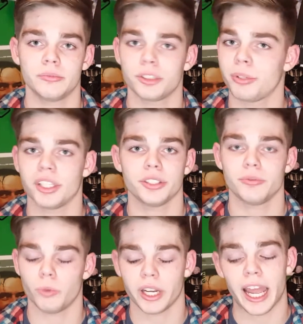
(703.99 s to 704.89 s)
just because
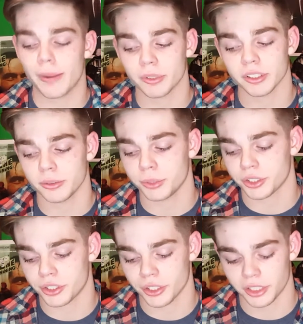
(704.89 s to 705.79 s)
of what happened to
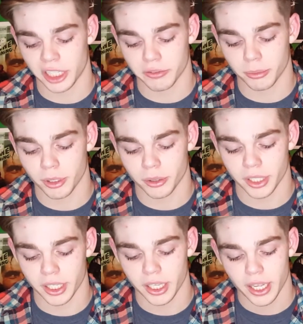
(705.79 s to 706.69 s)
Mr. David
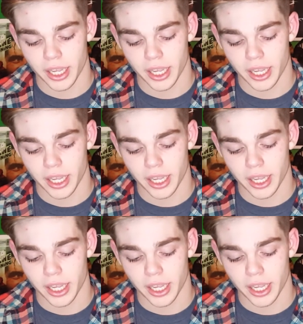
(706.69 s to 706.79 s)
Bowie,